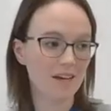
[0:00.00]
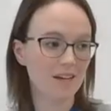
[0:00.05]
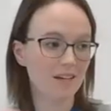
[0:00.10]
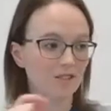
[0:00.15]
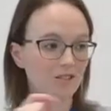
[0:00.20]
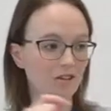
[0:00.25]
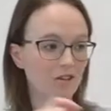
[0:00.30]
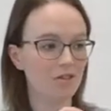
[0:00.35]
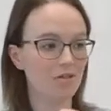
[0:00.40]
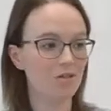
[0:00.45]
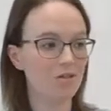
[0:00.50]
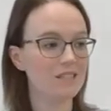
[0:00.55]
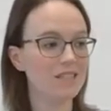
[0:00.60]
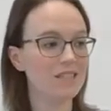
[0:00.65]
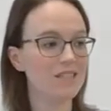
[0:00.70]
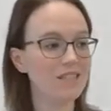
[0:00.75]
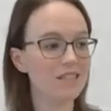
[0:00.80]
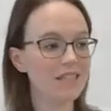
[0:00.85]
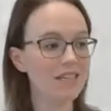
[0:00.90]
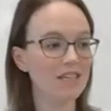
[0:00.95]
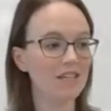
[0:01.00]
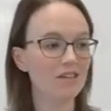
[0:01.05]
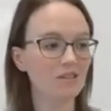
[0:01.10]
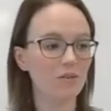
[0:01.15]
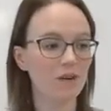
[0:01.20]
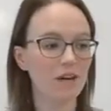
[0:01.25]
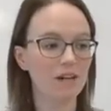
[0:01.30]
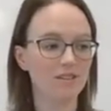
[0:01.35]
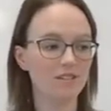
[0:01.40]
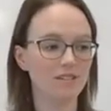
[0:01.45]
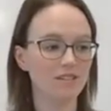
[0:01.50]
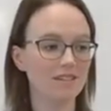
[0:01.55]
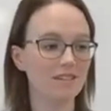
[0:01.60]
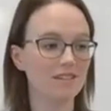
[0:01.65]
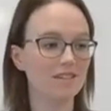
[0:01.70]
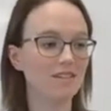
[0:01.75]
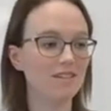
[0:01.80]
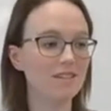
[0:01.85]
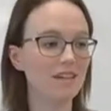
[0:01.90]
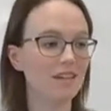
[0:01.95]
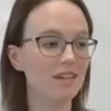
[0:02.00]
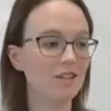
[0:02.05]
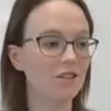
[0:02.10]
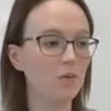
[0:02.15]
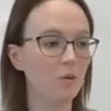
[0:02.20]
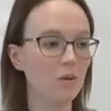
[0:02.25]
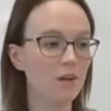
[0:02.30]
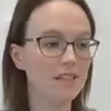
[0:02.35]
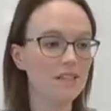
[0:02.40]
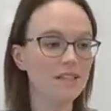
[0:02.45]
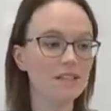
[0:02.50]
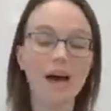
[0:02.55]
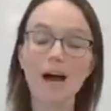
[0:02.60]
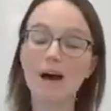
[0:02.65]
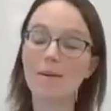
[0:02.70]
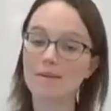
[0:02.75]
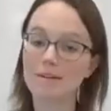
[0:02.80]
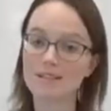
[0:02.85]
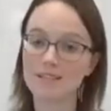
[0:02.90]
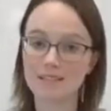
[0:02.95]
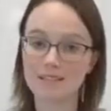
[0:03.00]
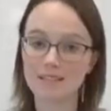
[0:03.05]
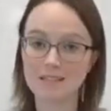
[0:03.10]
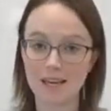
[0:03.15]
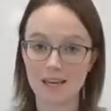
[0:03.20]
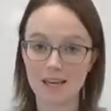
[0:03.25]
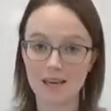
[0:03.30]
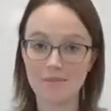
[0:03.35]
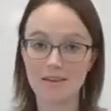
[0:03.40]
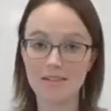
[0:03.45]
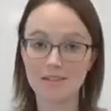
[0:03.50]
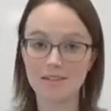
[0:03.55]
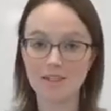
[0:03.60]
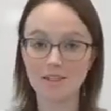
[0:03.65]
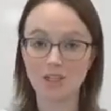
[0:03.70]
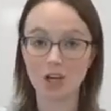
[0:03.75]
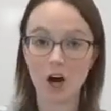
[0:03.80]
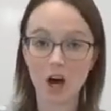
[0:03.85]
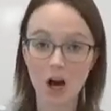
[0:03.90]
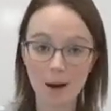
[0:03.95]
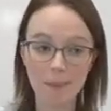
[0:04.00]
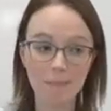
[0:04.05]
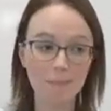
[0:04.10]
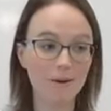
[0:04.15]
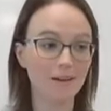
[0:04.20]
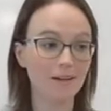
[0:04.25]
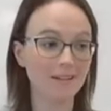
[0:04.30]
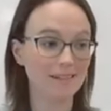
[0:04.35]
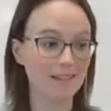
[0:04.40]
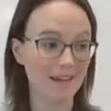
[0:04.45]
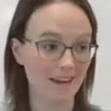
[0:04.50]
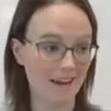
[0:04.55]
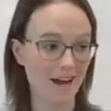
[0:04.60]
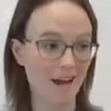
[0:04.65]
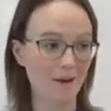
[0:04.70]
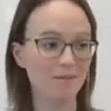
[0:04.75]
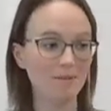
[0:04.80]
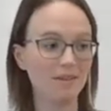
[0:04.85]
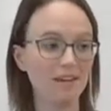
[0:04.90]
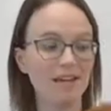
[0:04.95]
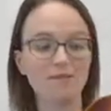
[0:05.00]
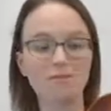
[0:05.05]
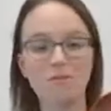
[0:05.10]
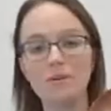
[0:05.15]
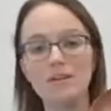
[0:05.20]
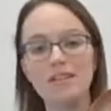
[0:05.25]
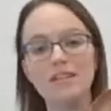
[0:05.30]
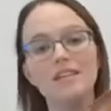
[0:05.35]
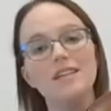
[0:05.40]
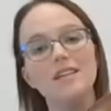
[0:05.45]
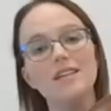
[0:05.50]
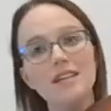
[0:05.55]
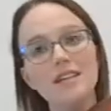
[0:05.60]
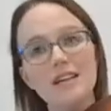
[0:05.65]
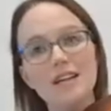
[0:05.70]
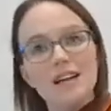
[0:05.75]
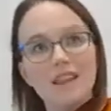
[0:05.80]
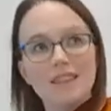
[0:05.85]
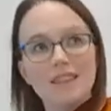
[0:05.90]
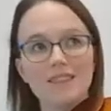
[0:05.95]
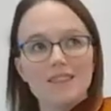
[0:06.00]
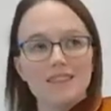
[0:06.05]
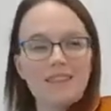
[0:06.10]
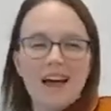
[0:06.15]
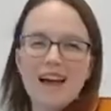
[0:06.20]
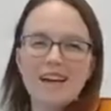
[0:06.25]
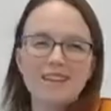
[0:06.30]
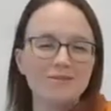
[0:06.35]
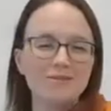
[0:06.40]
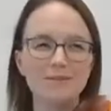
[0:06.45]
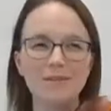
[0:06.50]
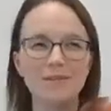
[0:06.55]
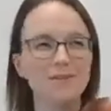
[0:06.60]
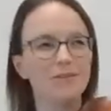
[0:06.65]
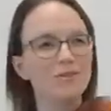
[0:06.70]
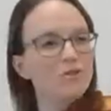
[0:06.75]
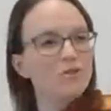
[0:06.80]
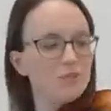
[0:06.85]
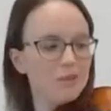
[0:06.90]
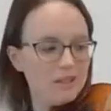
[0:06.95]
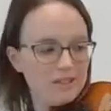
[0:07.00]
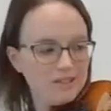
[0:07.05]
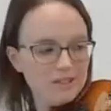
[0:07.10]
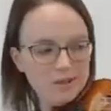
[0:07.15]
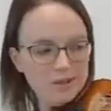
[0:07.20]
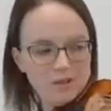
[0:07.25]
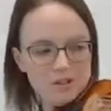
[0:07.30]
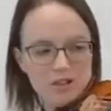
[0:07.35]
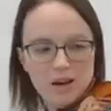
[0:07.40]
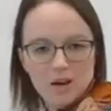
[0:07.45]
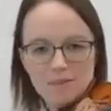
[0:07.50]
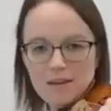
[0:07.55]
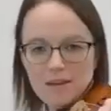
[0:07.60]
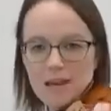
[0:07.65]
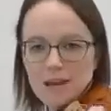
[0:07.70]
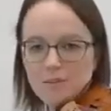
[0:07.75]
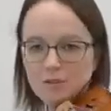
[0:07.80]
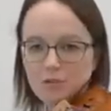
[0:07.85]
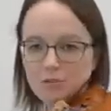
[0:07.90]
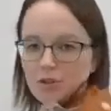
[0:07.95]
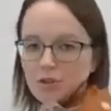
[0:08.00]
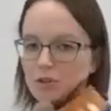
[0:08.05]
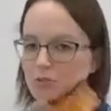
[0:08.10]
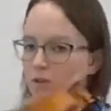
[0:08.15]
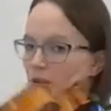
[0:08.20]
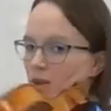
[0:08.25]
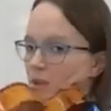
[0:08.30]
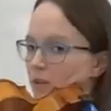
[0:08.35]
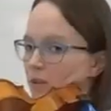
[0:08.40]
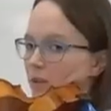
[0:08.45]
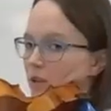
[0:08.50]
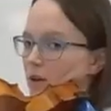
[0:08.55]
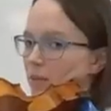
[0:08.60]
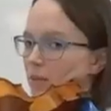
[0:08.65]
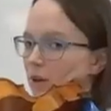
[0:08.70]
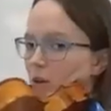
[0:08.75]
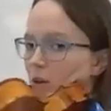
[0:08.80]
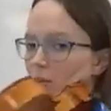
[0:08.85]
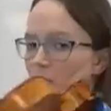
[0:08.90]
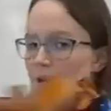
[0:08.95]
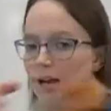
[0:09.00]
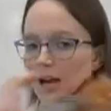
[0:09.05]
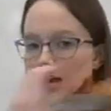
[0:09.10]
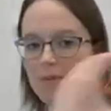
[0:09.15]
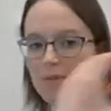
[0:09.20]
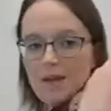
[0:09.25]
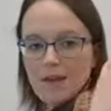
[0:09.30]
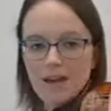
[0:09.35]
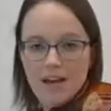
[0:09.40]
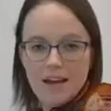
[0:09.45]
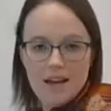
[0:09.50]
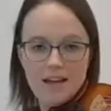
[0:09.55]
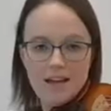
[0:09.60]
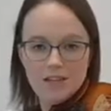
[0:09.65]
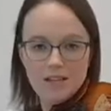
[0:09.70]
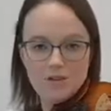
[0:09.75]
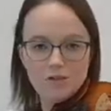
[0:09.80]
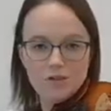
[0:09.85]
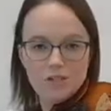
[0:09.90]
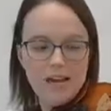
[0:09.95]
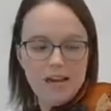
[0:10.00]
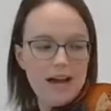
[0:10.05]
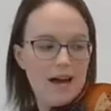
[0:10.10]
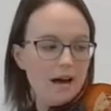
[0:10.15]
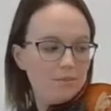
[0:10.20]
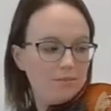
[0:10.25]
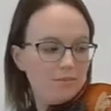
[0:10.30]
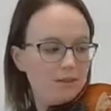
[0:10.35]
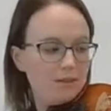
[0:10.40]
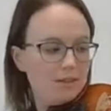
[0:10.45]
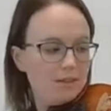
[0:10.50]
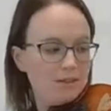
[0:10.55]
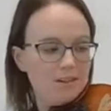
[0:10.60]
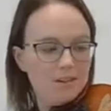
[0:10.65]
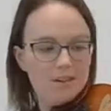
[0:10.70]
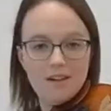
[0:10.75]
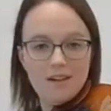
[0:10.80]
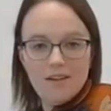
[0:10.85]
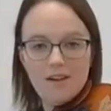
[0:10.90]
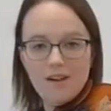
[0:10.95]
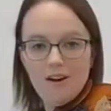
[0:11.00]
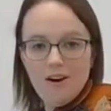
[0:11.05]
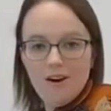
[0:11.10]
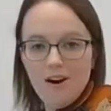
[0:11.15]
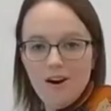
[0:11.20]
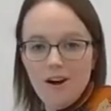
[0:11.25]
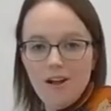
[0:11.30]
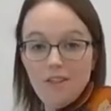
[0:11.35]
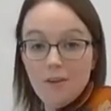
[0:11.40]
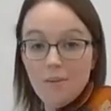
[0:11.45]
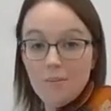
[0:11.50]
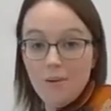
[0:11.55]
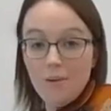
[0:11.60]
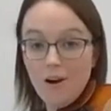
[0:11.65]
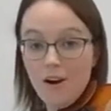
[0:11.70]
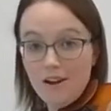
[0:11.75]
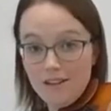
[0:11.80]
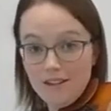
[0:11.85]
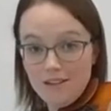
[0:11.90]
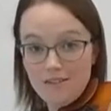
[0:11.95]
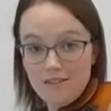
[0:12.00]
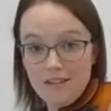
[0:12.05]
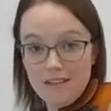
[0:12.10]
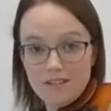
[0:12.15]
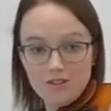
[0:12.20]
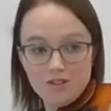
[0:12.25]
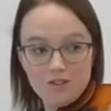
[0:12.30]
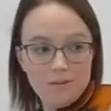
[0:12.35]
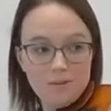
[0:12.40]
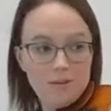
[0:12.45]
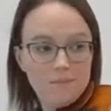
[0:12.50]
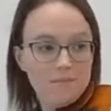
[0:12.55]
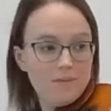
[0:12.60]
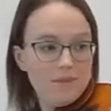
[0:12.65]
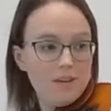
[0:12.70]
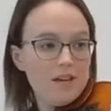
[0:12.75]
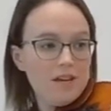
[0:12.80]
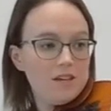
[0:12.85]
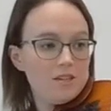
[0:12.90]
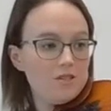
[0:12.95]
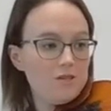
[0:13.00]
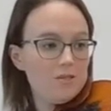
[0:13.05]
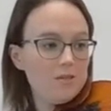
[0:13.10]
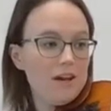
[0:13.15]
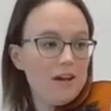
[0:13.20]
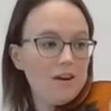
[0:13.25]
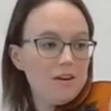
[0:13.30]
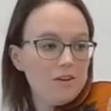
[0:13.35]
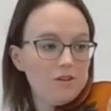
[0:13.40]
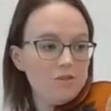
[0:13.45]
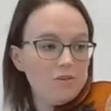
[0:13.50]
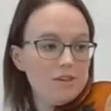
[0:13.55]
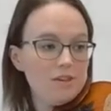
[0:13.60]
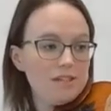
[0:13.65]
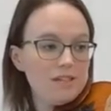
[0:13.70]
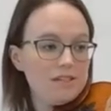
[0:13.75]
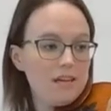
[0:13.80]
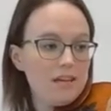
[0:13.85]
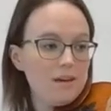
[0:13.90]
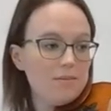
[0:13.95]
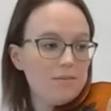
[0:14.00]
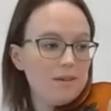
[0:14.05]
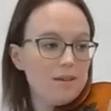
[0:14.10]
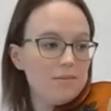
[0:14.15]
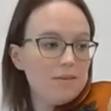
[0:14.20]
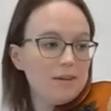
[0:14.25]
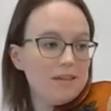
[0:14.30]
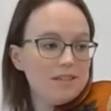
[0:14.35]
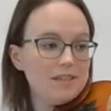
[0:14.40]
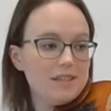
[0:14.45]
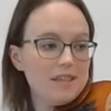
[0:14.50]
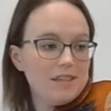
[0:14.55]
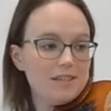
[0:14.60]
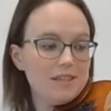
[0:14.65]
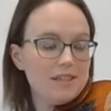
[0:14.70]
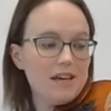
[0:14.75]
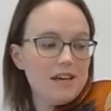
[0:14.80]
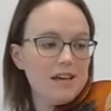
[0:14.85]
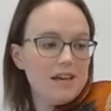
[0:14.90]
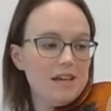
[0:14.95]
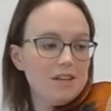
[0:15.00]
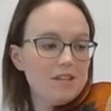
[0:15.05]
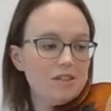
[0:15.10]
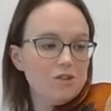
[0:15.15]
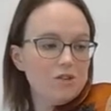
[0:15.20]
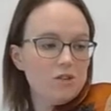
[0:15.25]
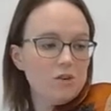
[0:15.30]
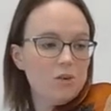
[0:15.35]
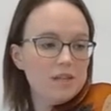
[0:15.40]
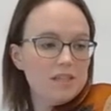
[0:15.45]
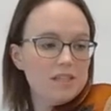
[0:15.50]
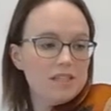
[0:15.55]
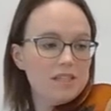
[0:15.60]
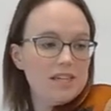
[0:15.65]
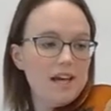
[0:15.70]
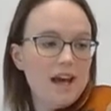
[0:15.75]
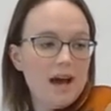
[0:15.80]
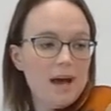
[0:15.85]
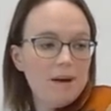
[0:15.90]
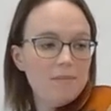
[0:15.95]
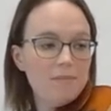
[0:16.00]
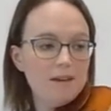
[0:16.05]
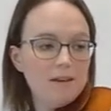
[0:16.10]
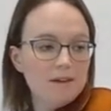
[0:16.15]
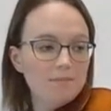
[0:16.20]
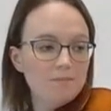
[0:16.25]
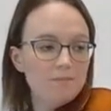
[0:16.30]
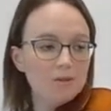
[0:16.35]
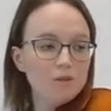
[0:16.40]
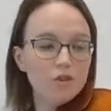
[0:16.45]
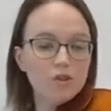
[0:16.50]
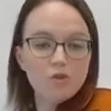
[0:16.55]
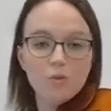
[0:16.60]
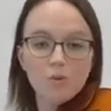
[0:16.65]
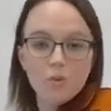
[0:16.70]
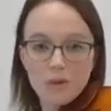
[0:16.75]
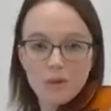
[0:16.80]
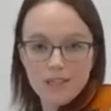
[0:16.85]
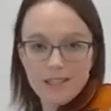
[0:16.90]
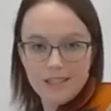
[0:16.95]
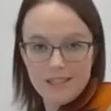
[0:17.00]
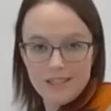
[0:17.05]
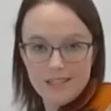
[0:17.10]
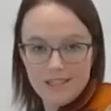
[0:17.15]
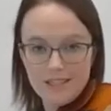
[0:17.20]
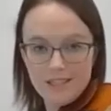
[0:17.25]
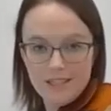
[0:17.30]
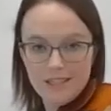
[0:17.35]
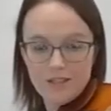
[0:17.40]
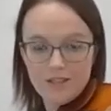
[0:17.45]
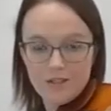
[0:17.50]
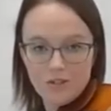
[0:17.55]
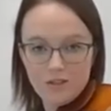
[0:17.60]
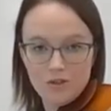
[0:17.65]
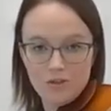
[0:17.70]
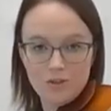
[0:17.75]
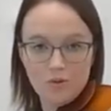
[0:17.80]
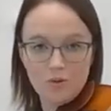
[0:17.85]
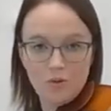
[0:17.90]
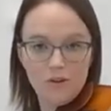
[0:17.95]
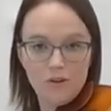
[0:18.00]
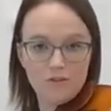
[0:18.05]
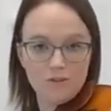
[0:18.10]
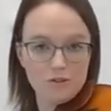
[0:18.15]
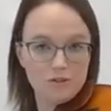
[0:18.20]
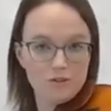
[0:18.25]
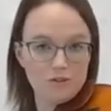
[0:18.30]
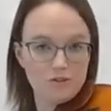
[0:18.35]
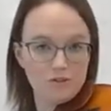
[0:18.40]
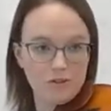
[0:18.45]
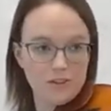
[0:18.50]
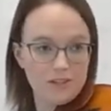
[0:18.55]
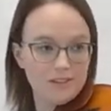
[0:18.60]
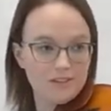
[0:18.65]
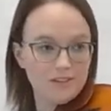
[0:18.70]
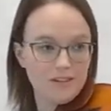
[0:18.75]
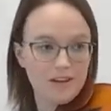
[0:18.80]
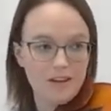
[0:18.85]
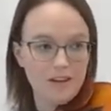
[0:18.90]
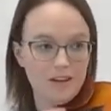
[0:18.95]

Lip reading: So you can see in the directions, it says that a tween tap is the same as a top tap. That's what we did last week or 2 weeks ago. The top tap was where you brought your thumb all the way up and you tapped on the body of the instrument. So now you're doing the same thing, but it says that you're going to tap in between two of your strings.